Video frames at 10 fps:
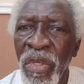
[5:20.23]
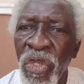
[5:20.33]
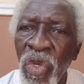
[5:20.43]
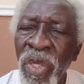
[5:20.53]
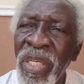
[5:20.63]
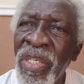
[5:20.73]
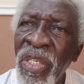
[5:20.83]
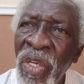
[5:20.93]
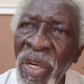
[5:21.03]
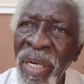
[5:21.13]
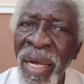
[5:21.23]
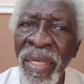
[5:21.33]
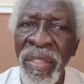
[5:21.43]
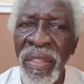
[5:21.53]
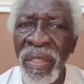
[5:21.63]
So it is
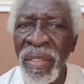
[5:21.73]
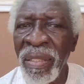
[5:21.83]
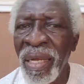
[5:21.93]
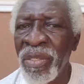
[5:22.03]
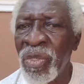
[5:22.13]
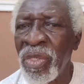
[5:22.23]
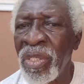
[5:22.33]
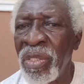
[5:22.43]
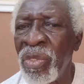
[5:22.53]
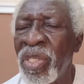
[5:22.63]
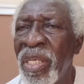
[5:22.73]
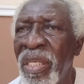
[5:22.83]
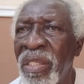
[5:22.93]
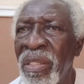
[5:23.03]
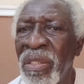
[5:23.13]
redundant in that
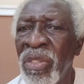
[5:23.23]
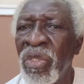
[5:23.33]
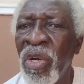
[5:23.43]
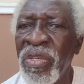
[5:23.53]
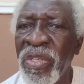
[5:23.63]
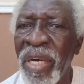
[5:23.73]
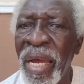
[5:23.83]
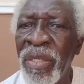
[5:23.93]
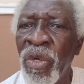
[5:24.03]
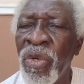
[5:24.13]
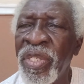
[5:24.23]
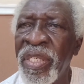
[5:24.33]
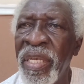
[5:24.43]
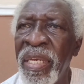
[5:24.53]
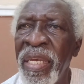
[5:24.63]
usage. Just write or
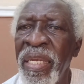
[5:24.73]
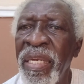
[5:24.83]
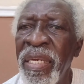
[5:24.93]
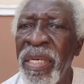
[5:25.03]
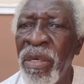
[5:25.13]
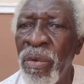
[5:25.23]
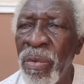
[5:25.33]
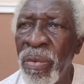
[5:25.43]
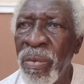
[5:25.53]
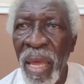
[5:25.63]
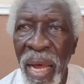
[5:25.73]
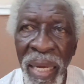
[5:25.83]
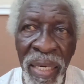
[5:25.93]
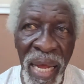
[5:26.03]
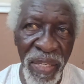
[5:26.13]
say new.
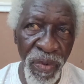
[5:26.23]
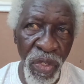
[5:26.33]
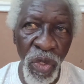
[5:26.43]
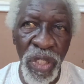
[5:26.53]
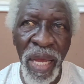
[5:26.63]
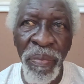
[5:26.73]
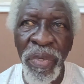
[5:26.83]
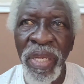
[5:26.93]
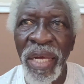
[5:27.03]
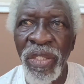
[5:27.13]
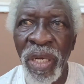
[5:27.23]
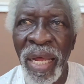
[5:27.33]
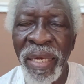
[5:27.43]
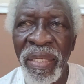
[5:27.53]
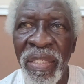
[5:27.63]
And as for social media
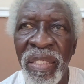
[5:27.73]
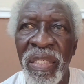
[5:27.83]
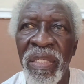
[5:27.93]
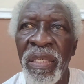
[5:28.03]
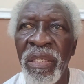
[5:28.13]
journalists,